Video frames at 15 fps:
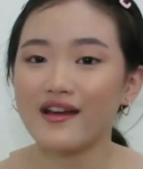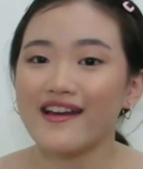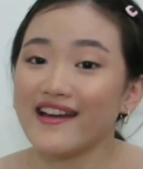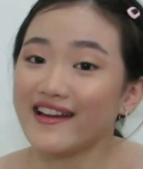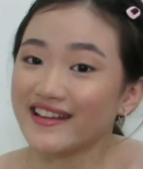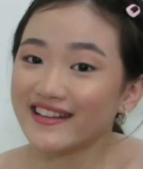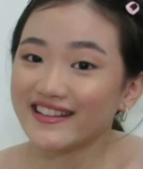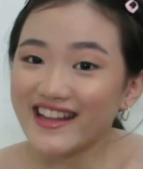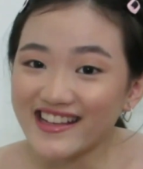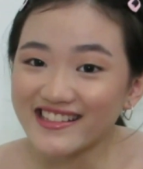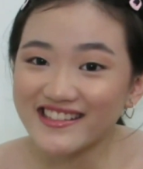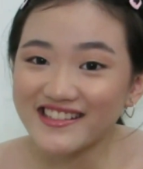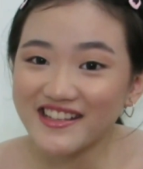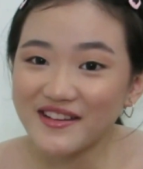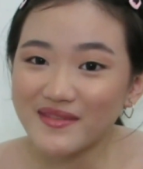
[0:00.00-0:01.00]
And lastly,
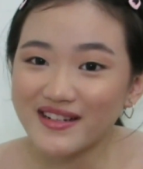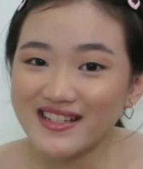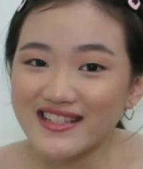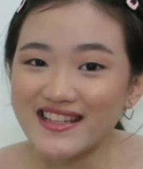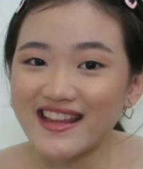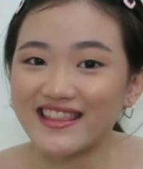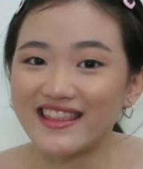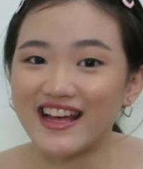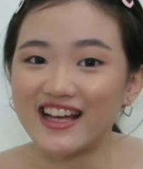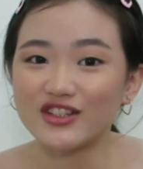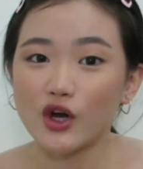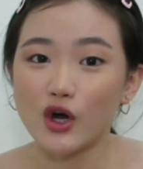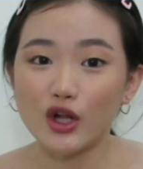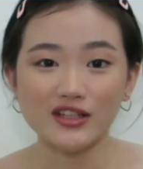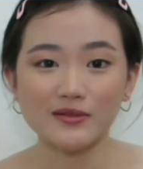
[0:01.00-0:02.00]
I'm going to set that all
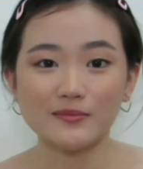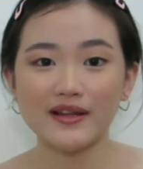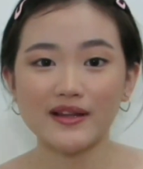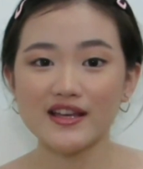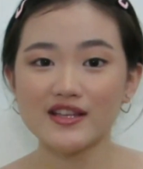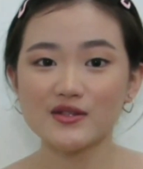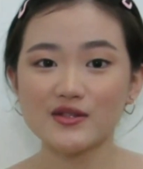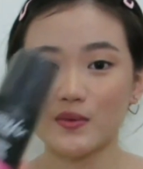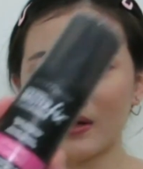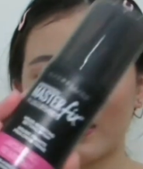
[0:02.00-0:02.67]
in place with